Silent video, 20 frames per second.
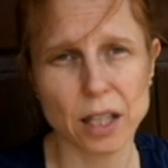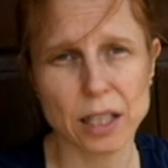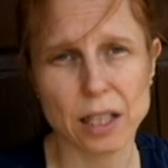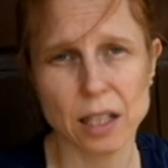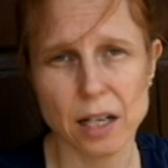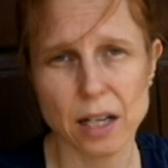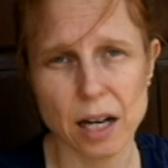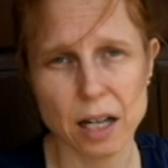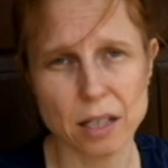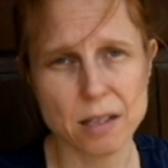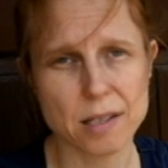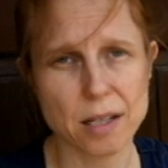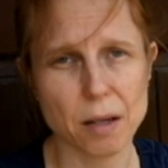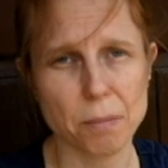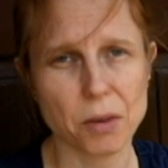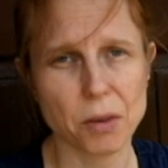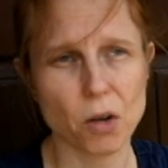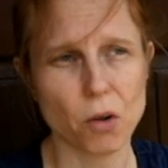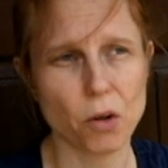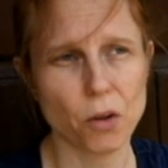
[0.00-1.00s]
I can
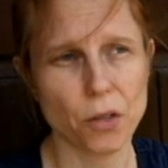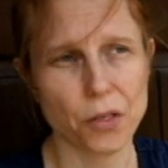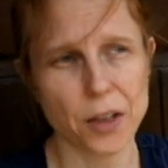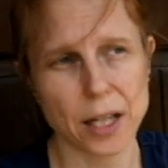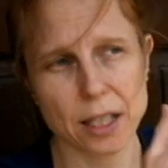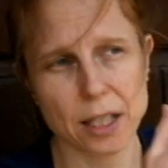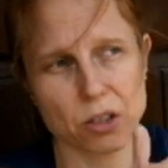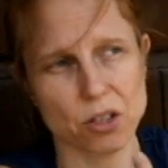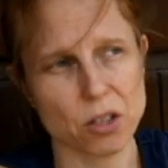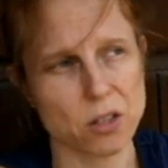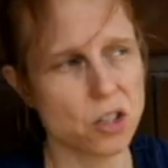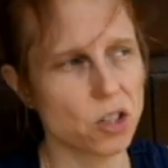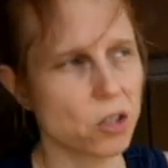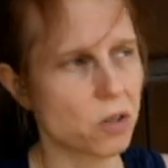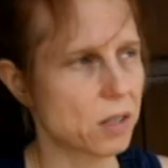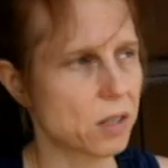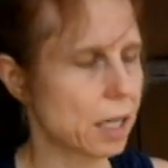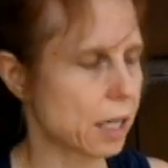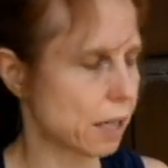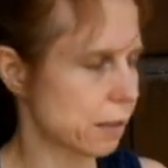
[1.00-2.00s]
unzip the whole thing and just
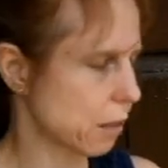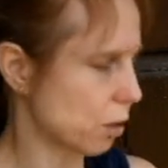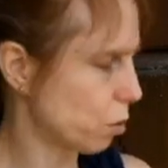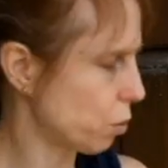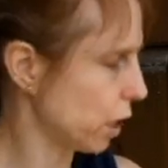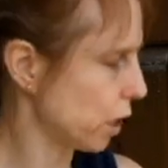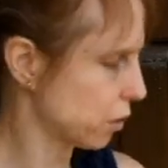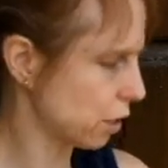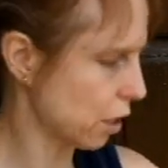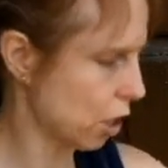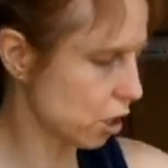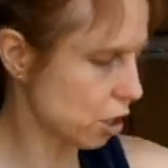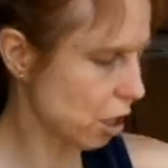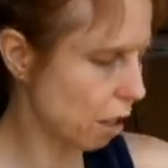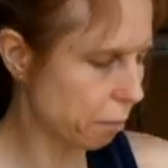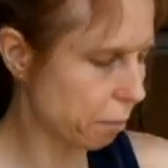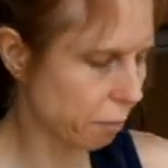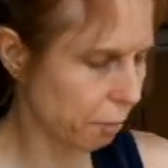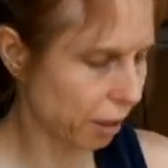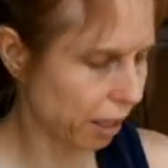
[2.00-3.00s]
use it as a quilt on
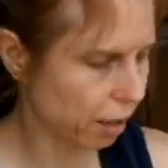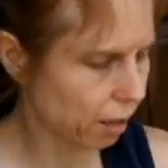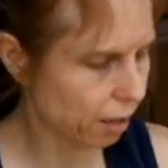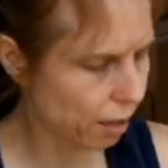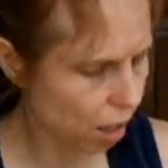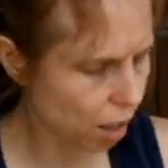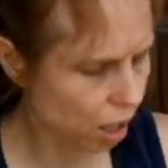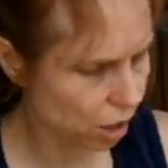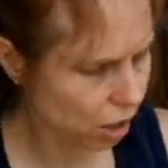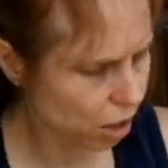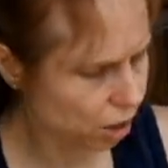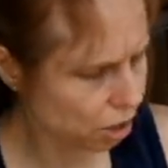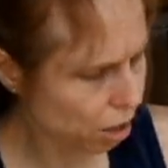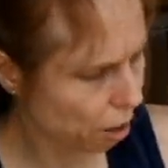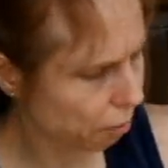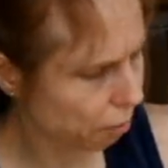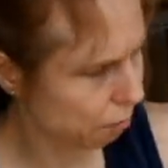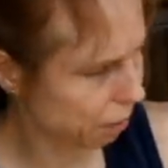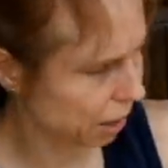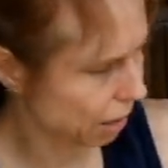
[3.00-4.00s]
top of
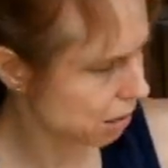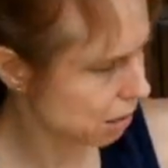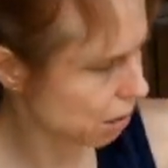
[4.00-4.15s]
me.